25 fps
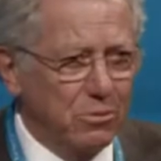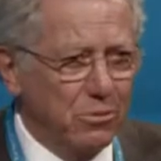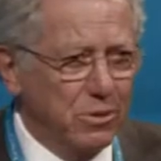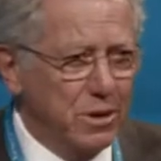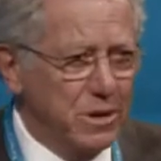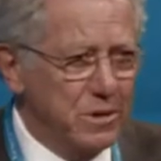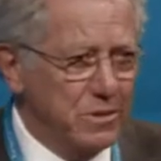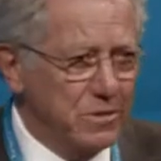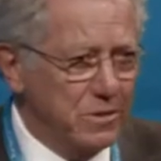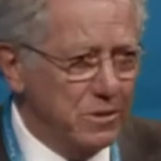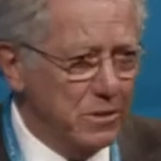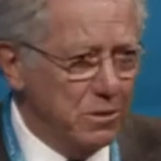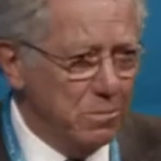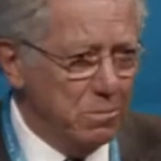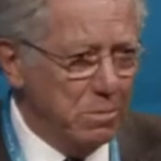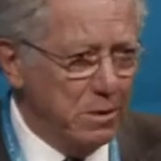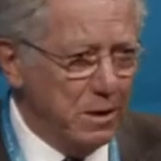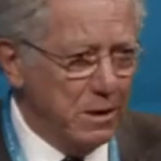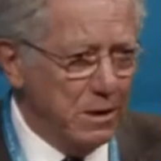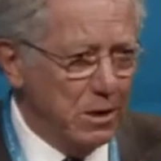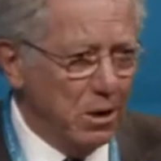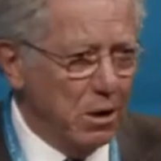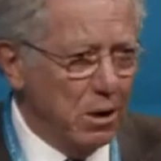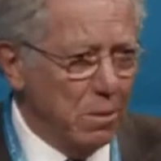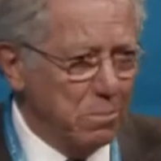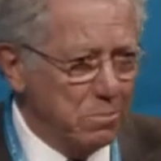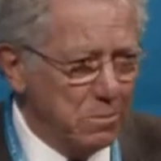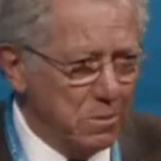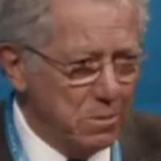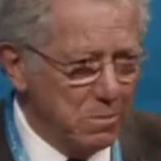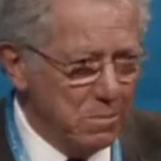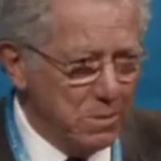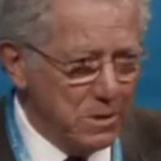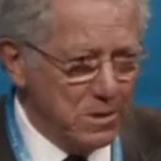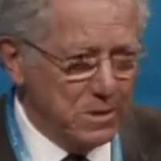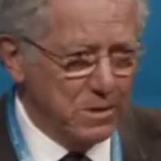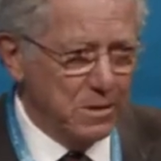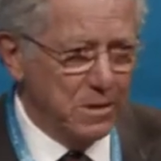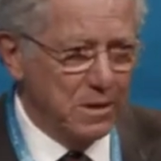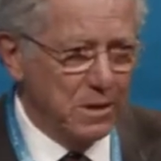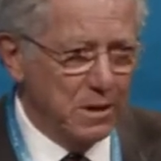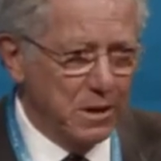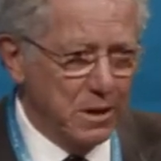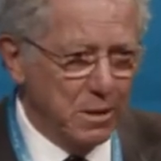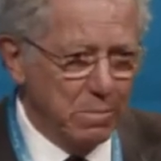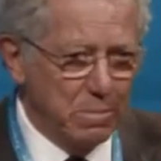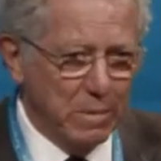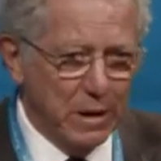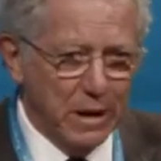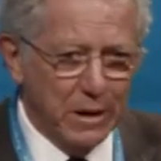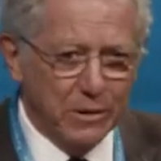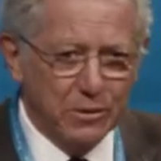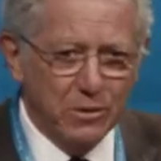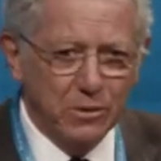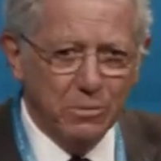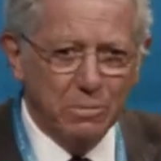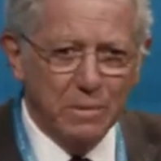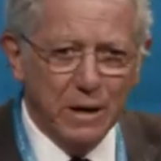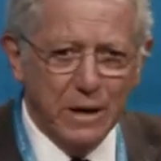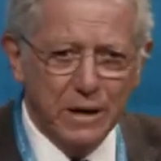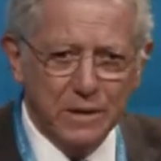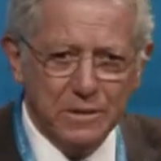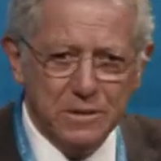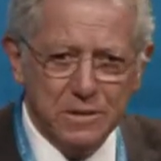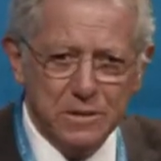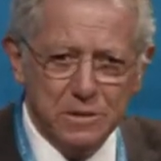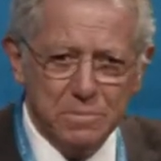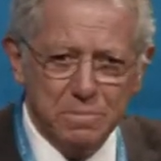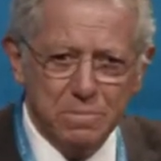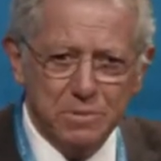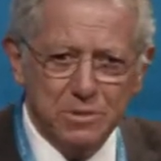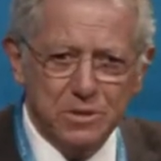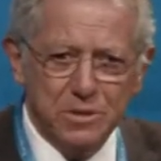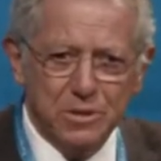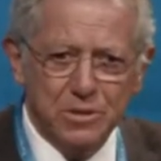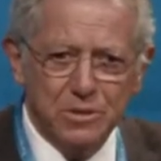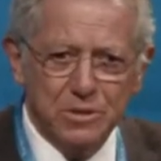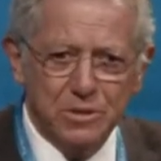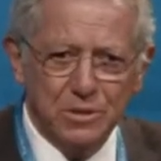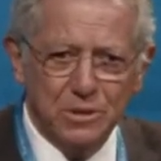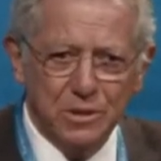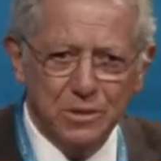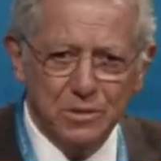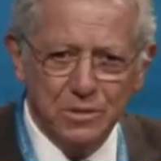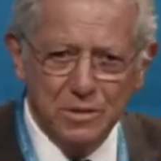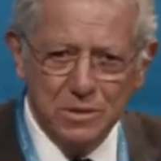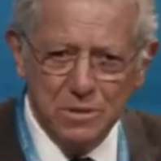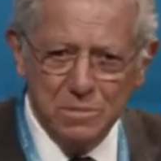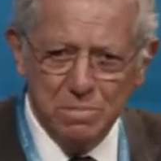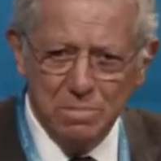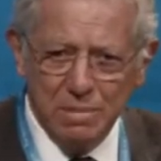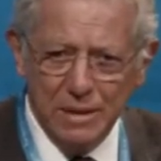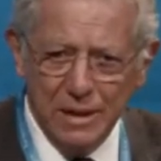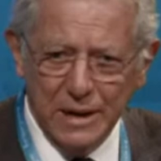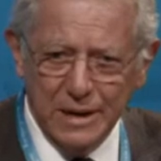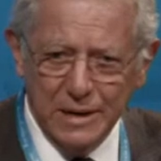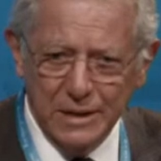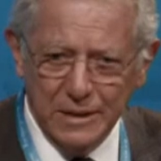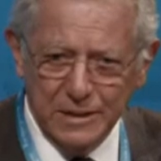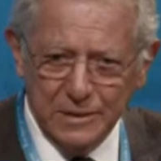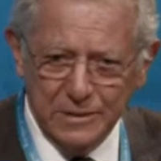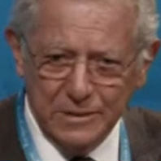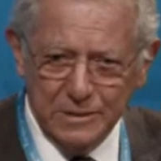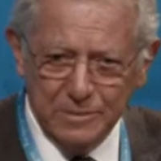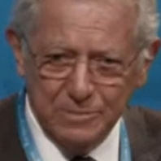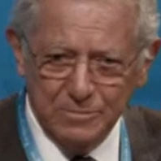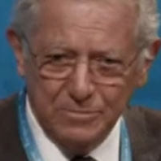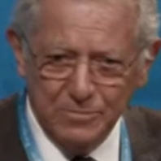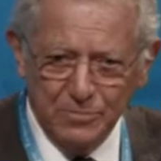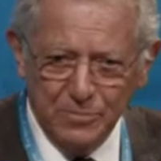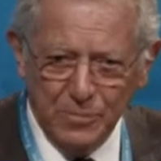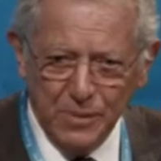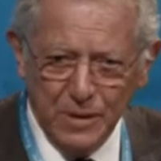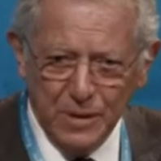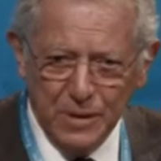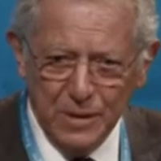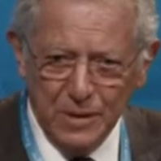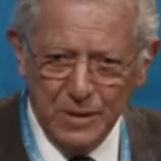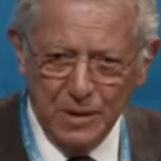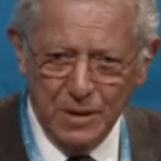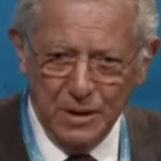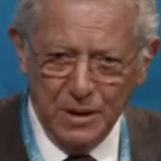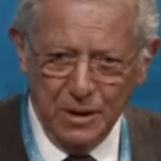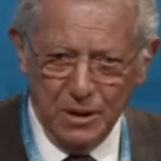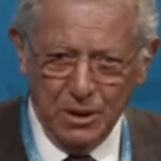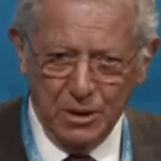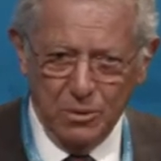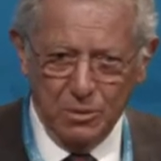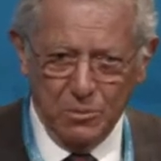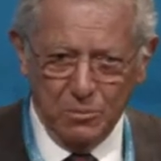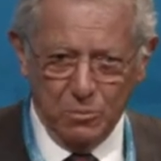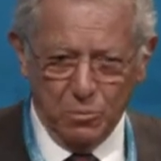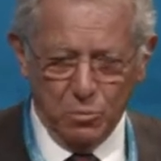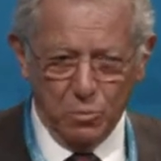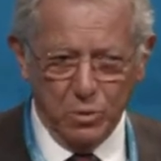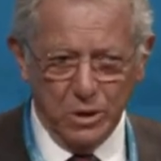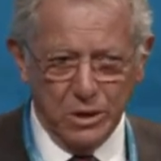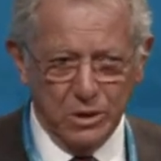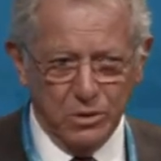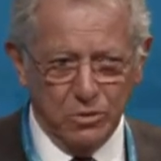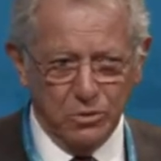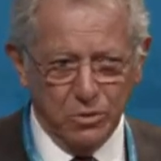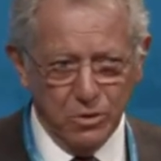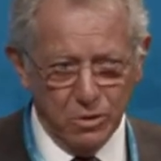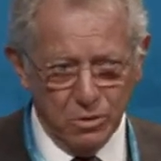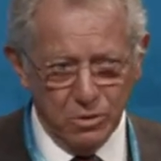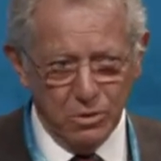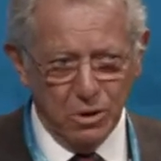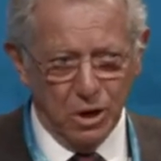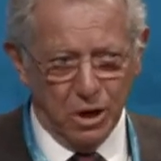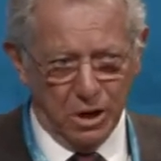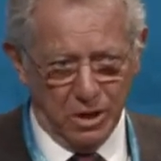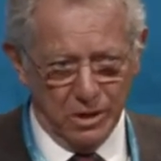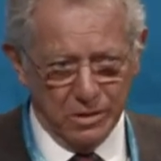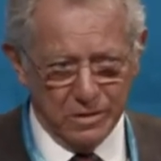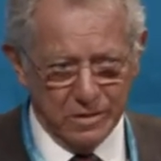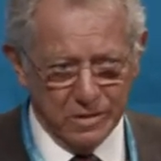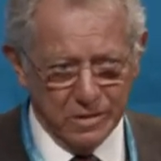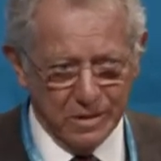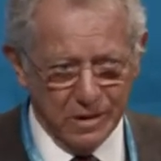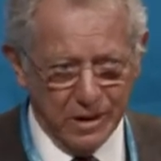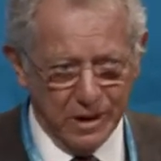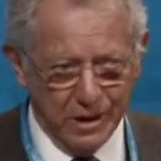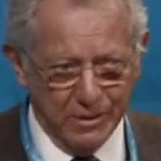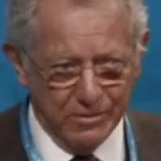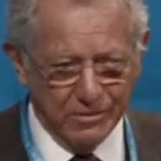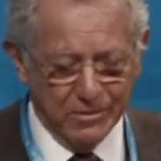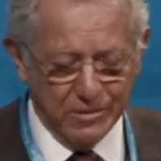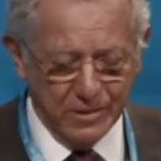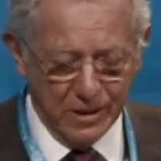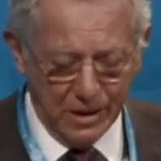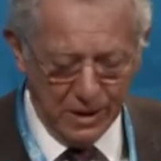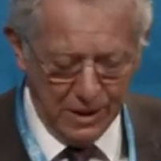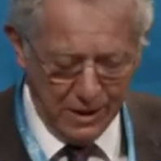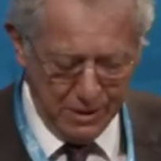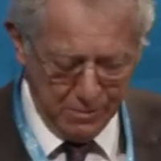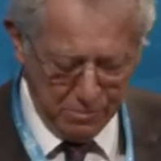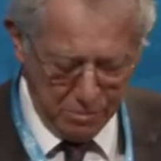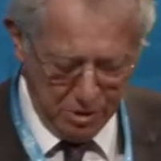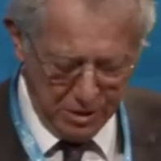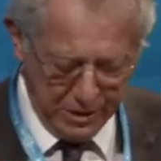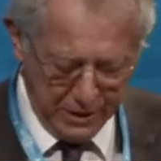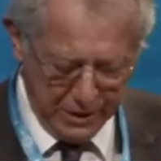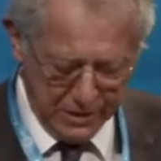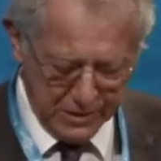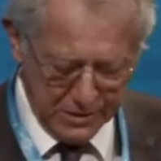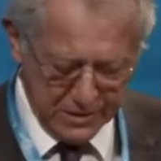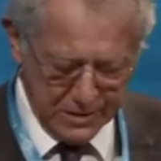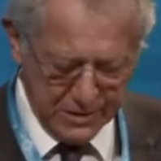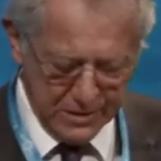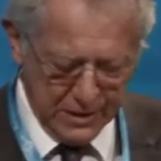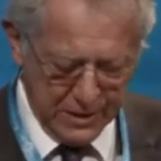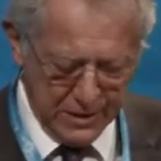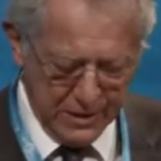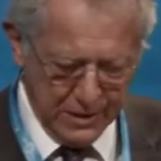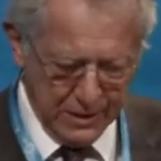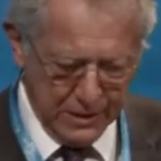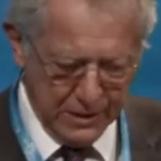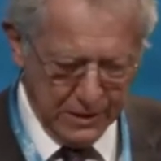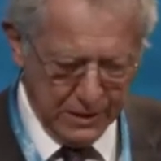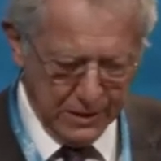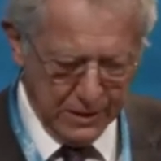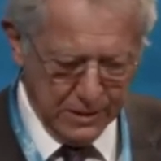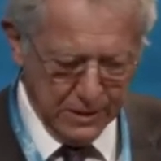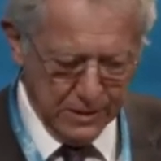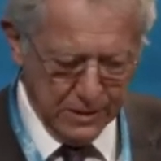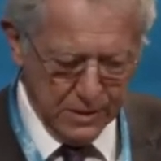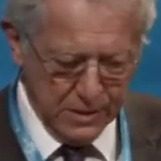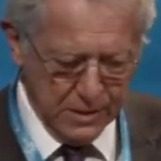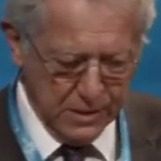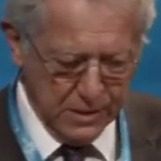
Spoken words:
reason to be optimistic about humanity's position on this planet. We do not have time on our side.